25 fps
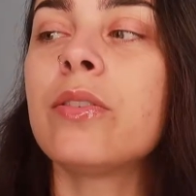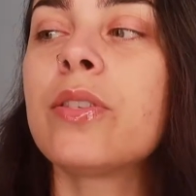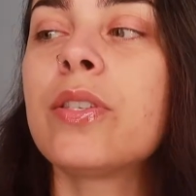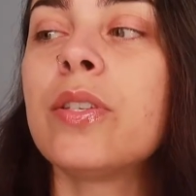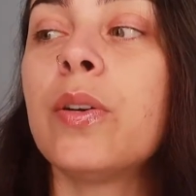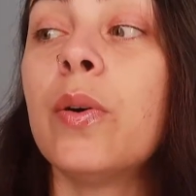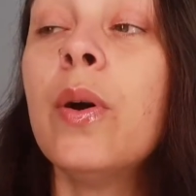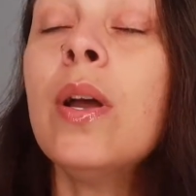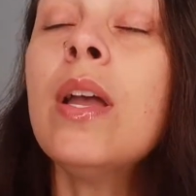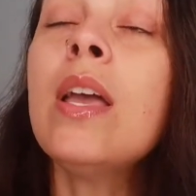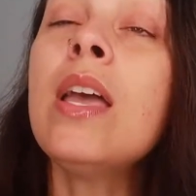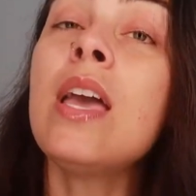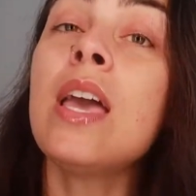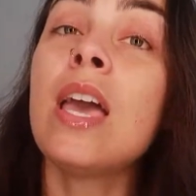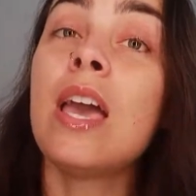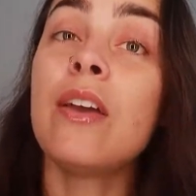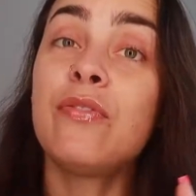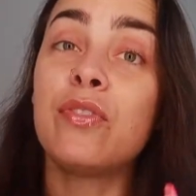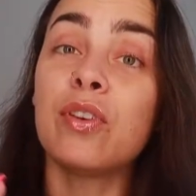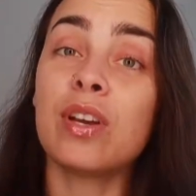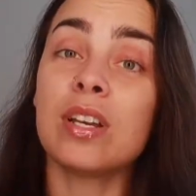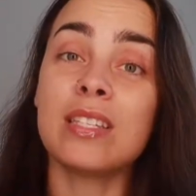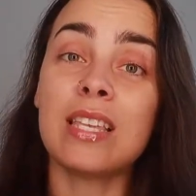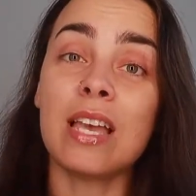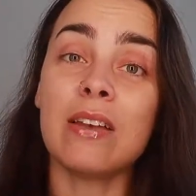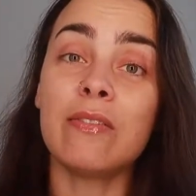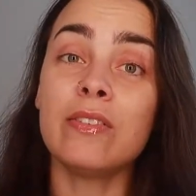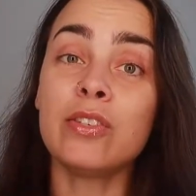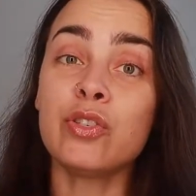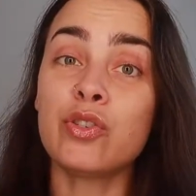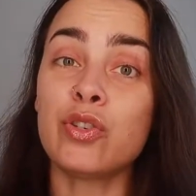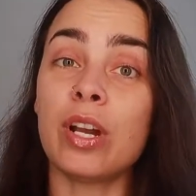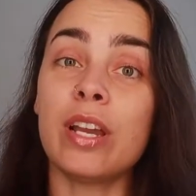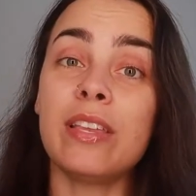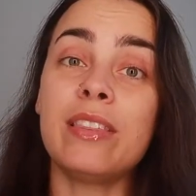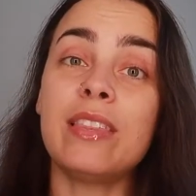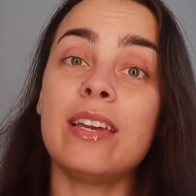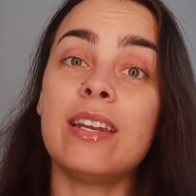So if you guys haven't
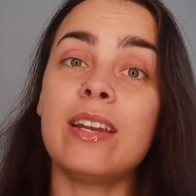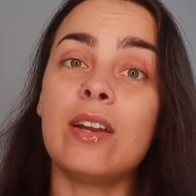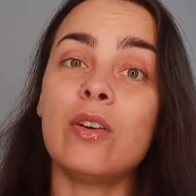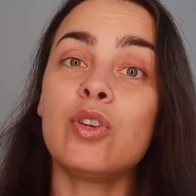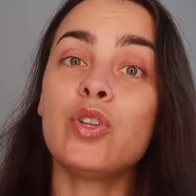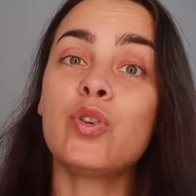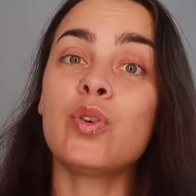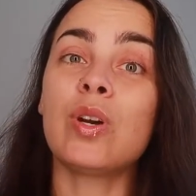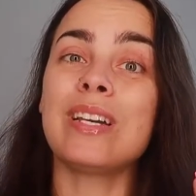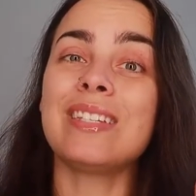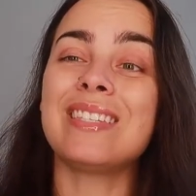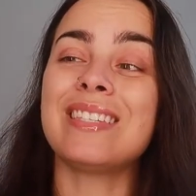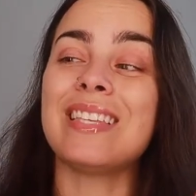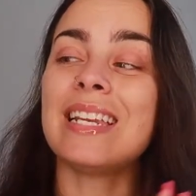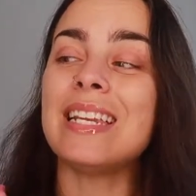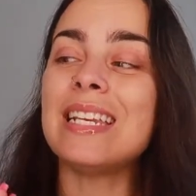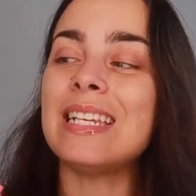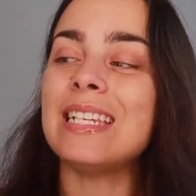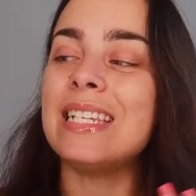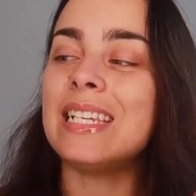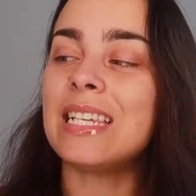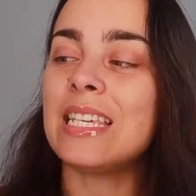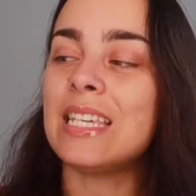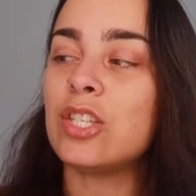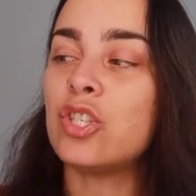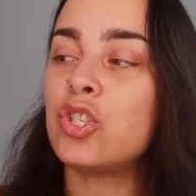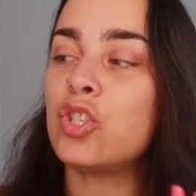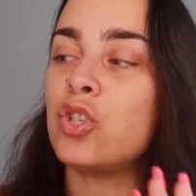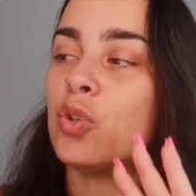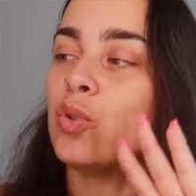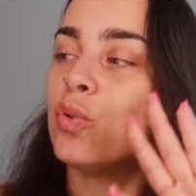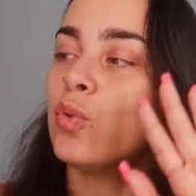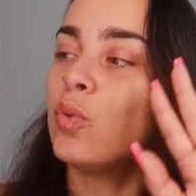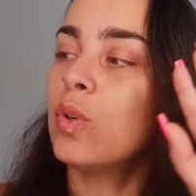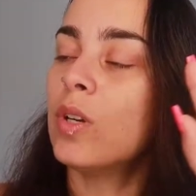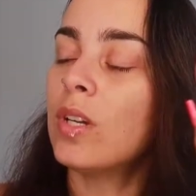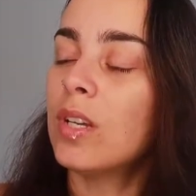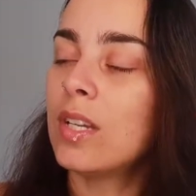tried that out, you guys need
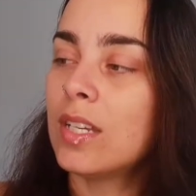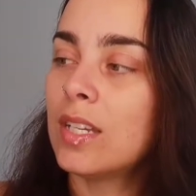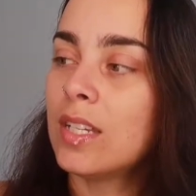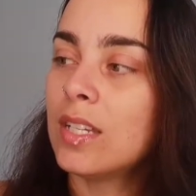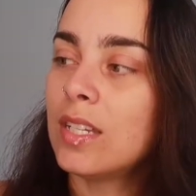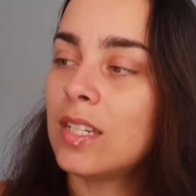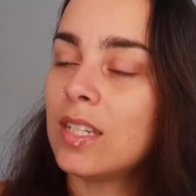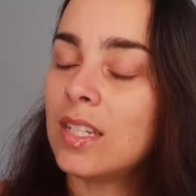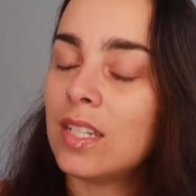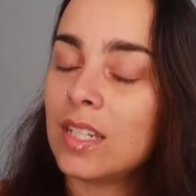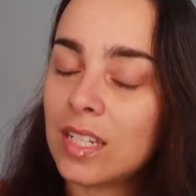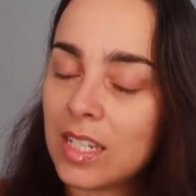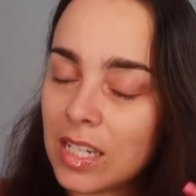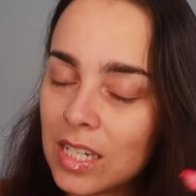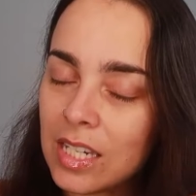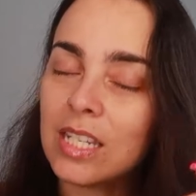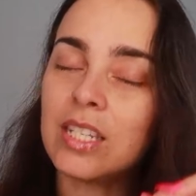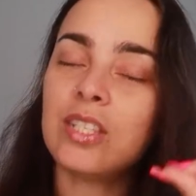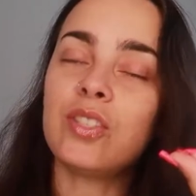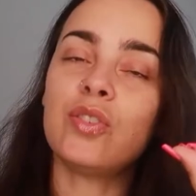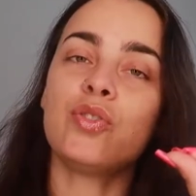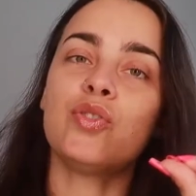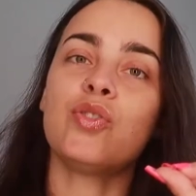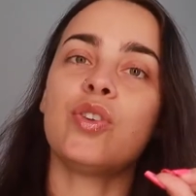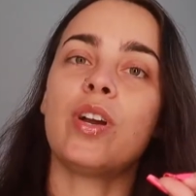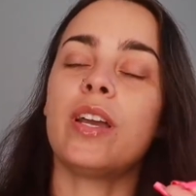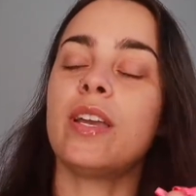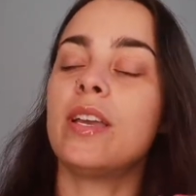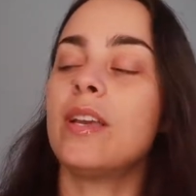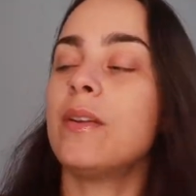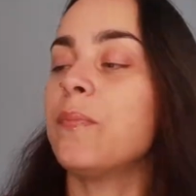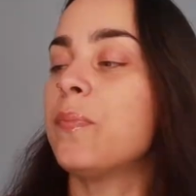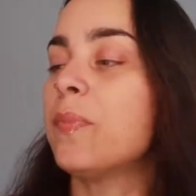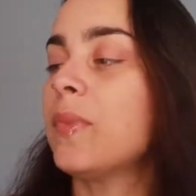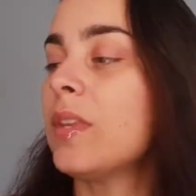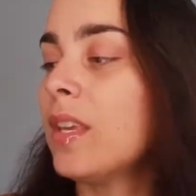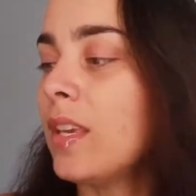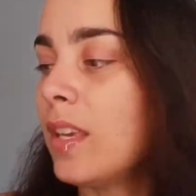to, need to try
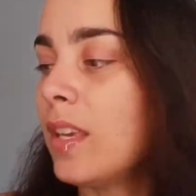it.